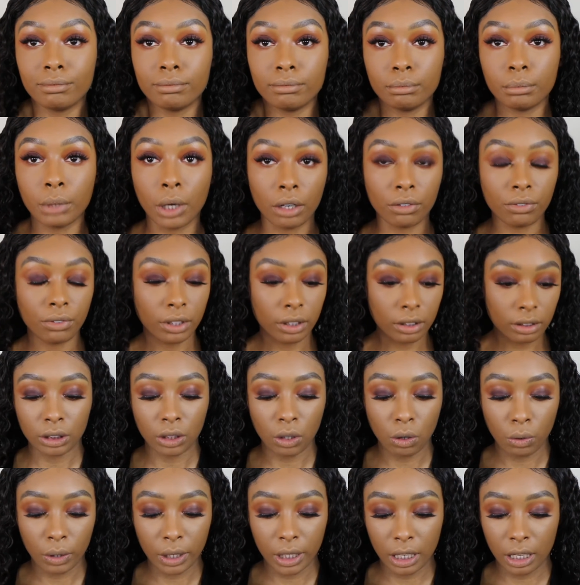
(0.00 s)
Perfect.
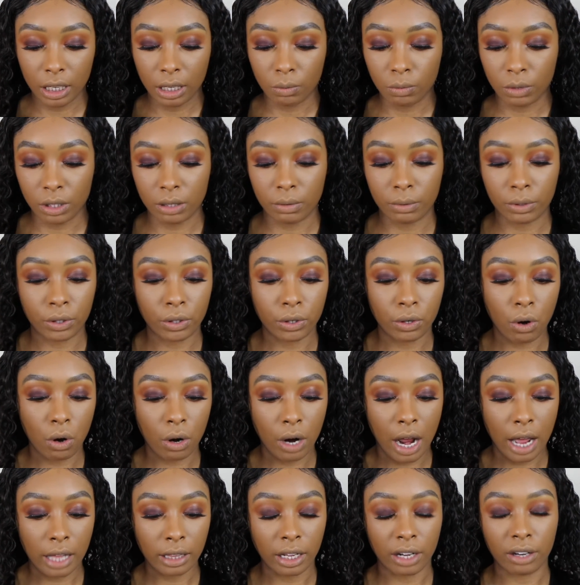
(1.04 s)
Going in with a good old
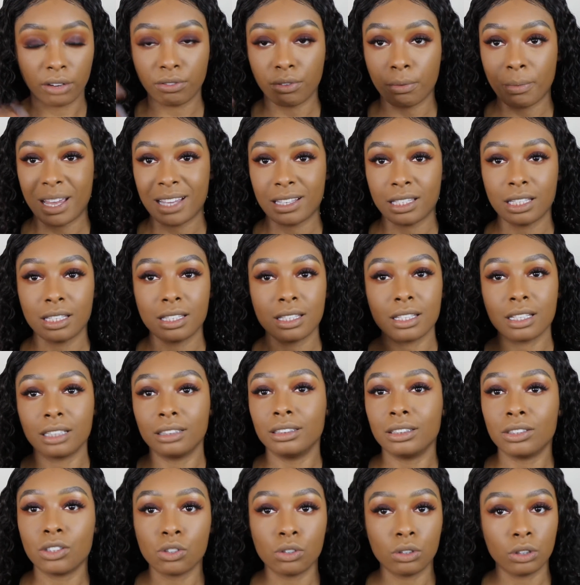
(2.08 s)
eyeliner from Essence,
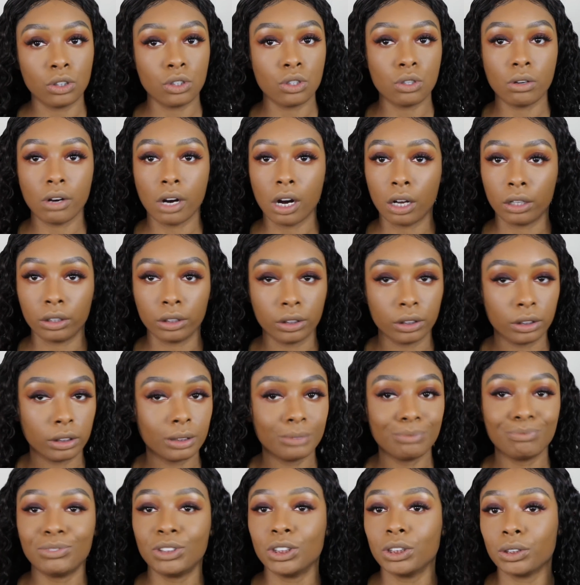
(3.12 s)
literally
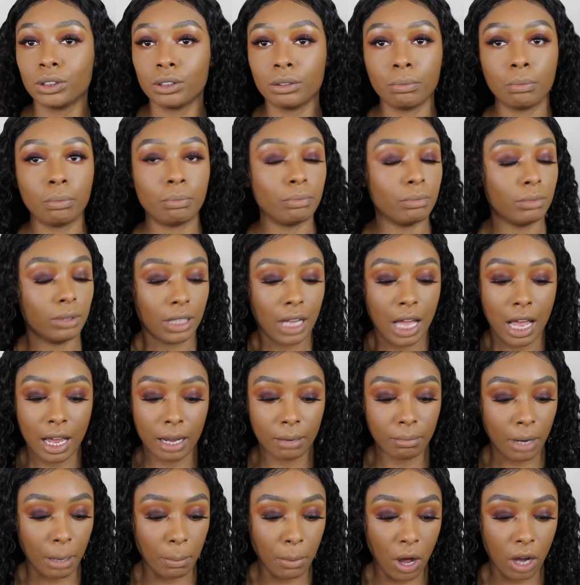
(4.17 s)
$2 just to line
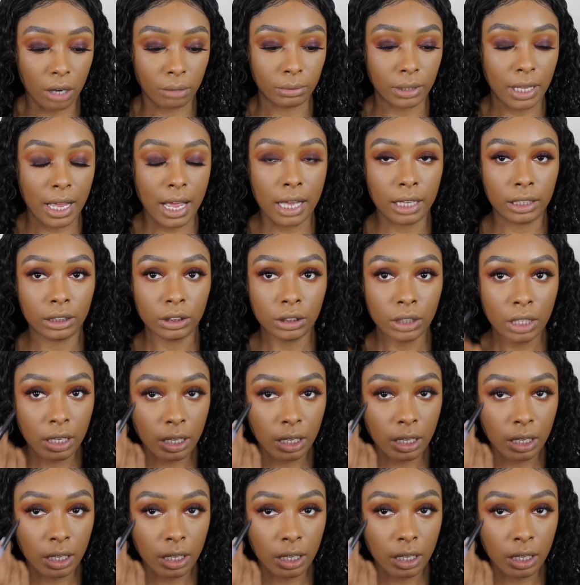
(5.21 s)
my bottom lash.